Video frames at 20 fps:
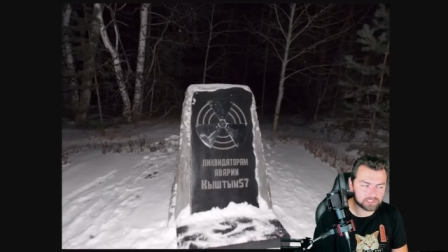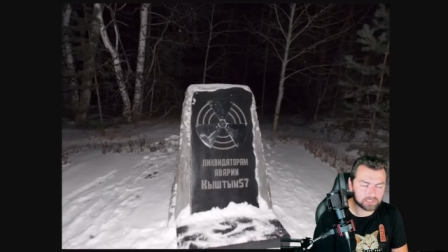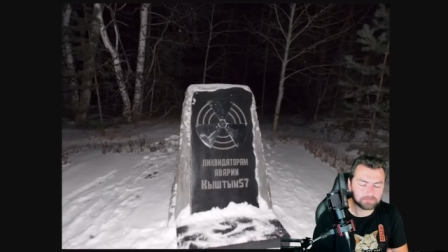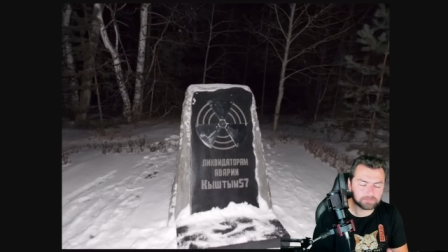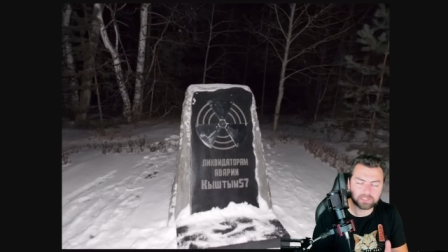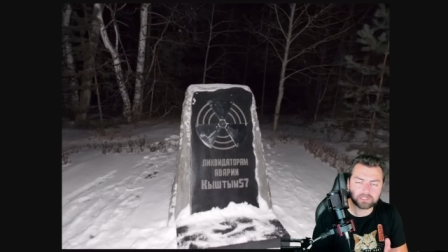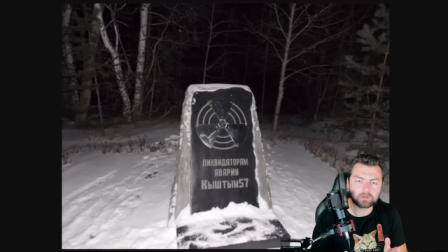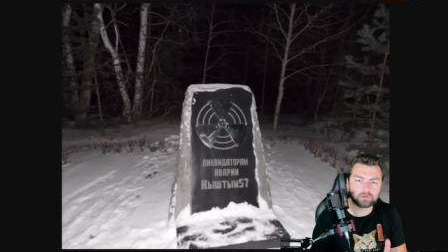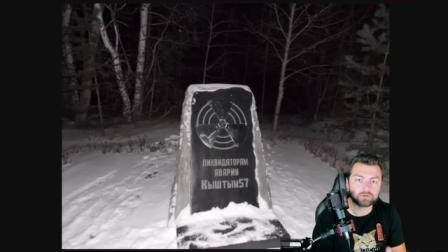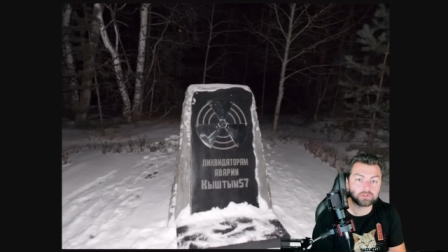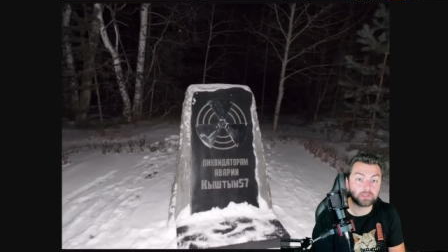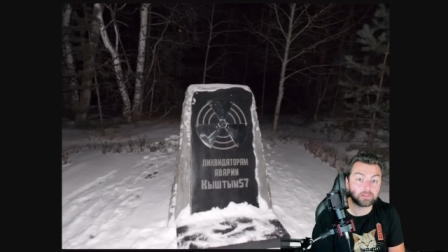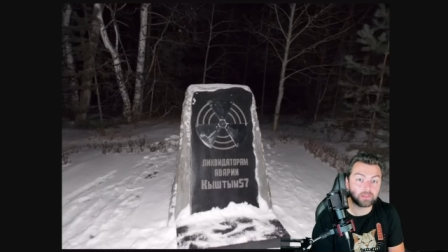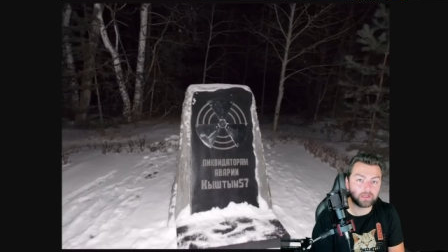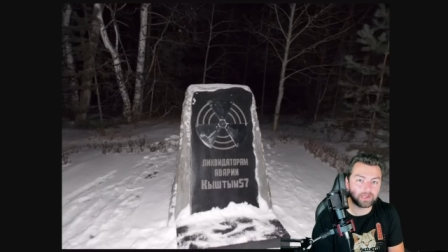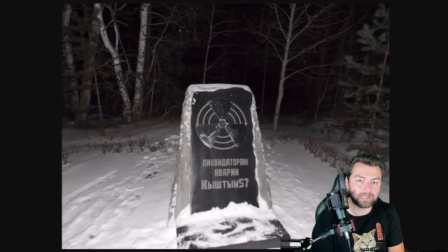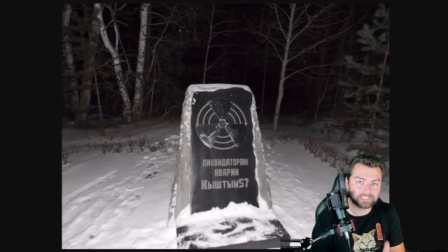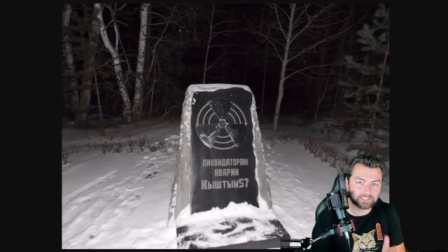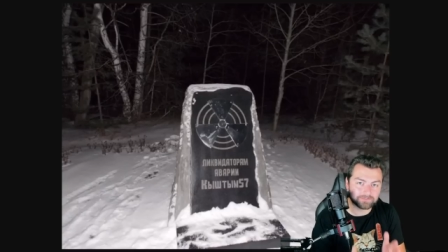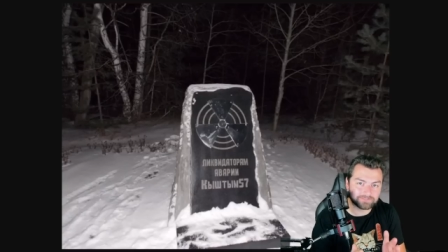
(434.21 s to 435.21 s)
something along the
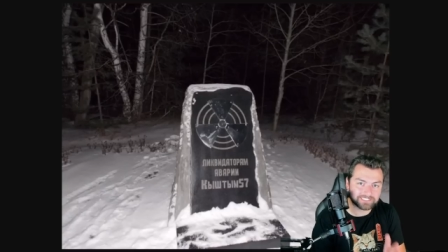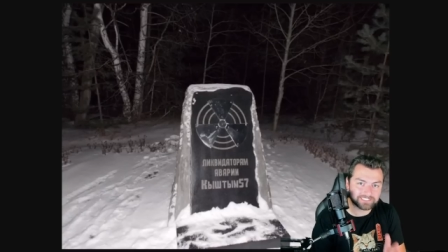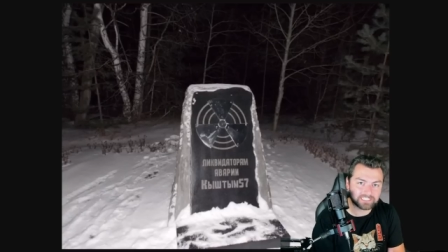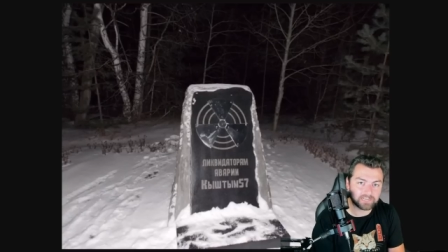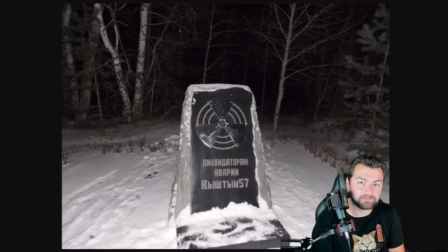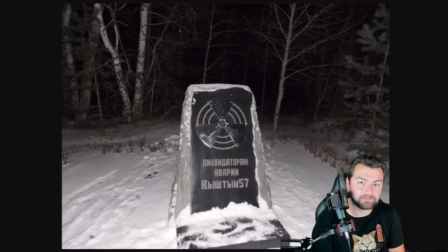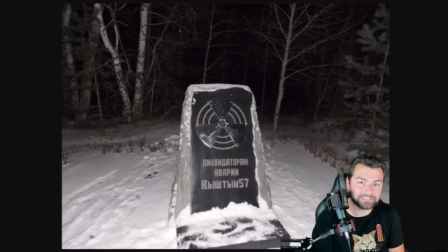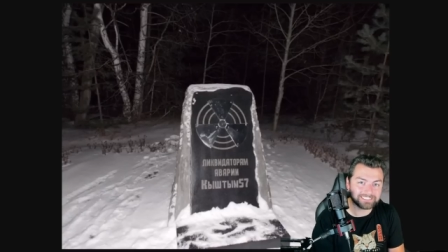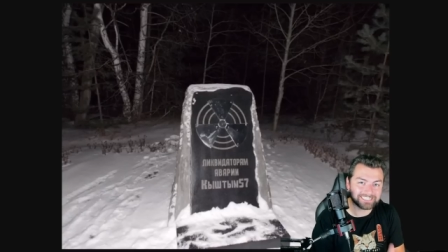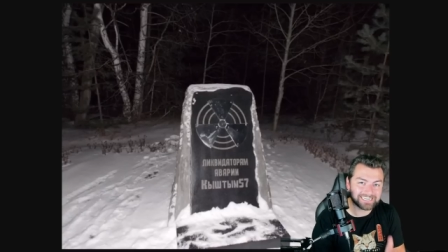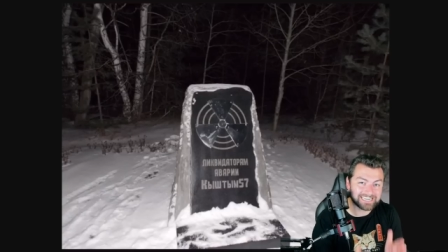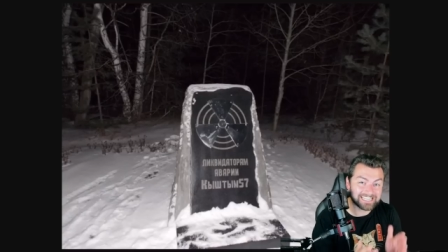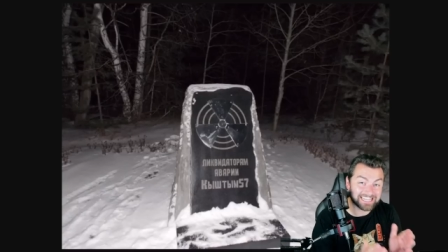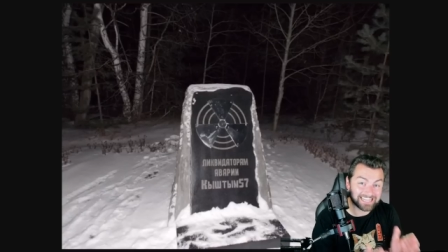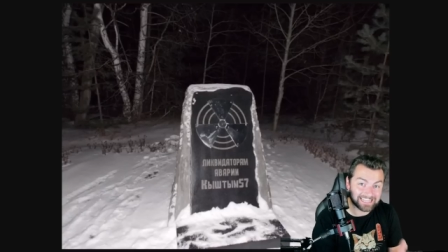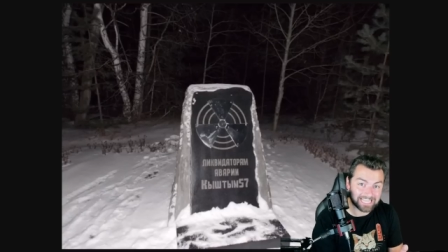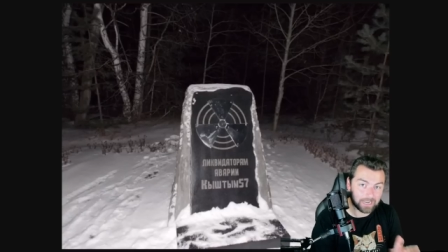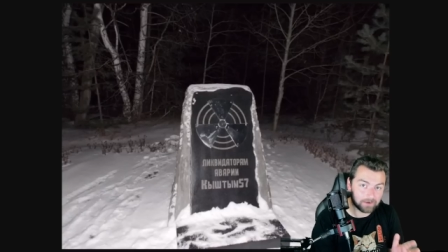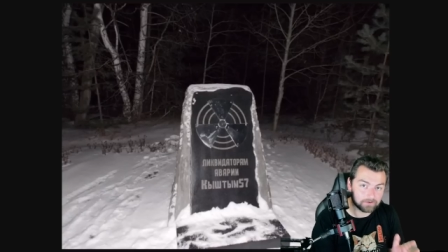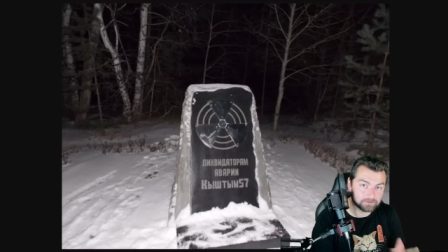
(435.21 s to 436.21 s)
lines of
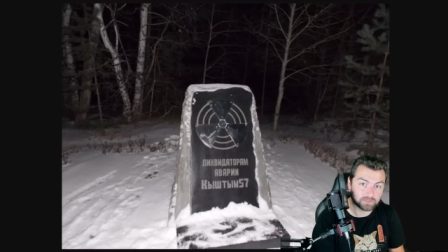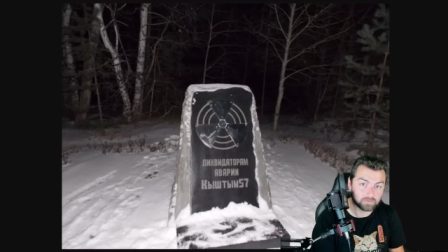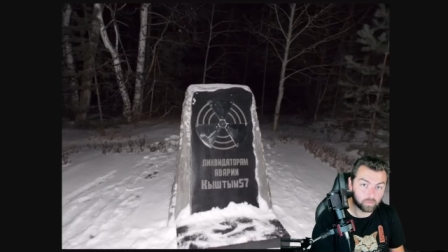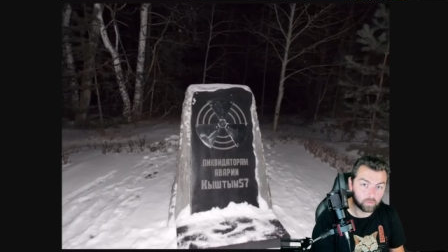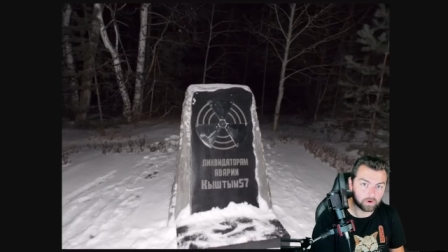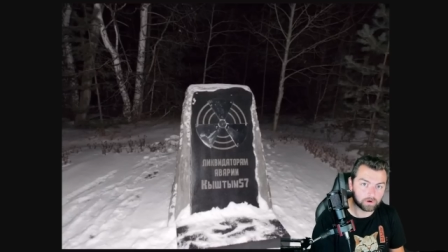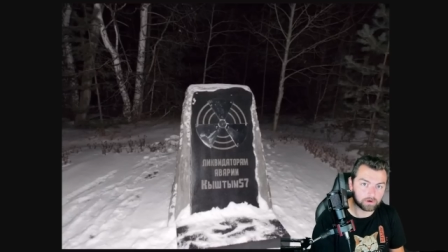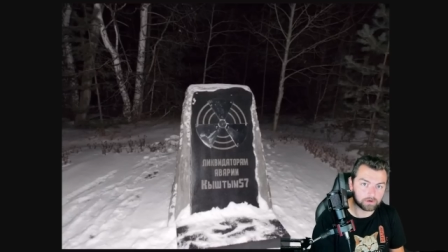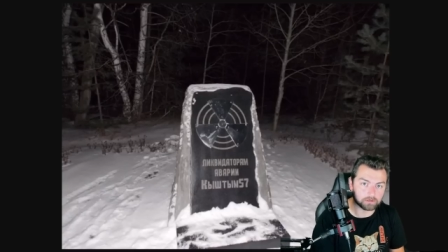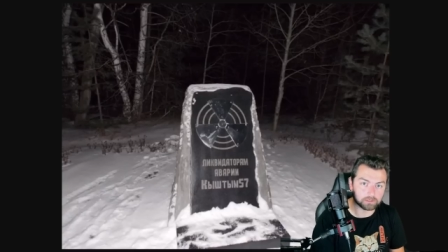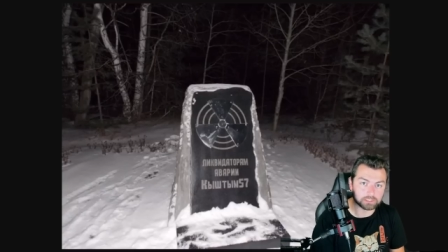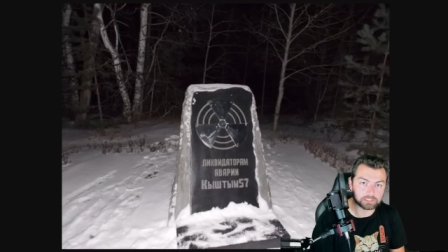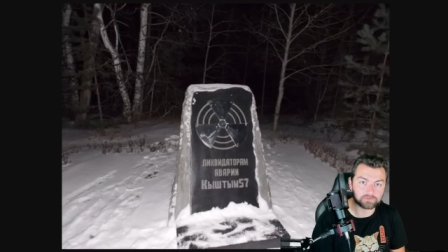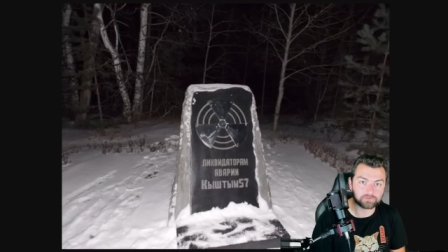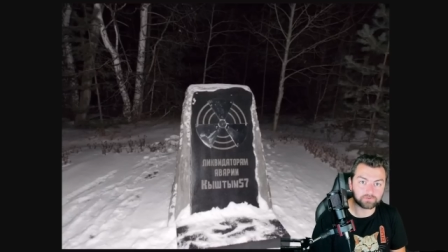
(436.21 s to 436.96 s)
17,000 workers